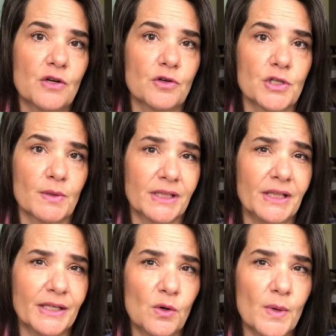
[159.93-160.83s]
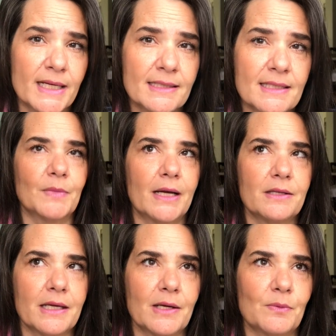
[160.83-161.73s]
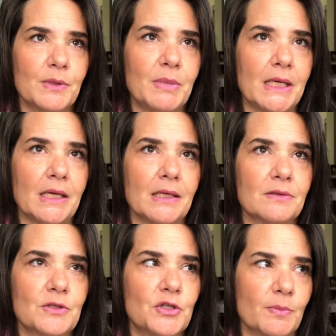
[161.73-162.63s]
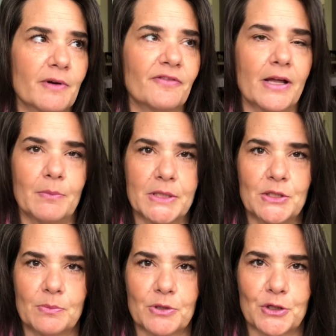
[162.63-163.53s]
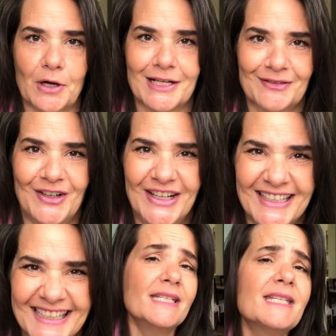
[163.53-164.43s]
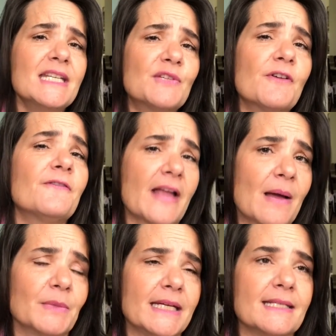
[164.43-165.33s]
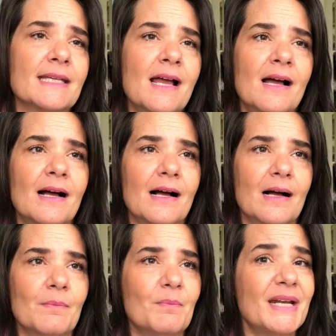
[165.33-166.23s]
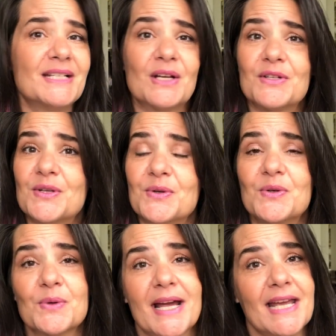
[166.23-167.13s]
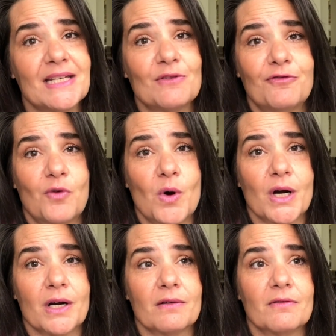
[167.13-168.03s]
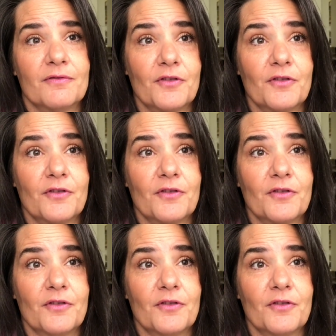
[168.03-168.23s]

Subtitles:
cruise with little ones. I think it would be super fun, but super stressful. Disney's for families, but it's also great for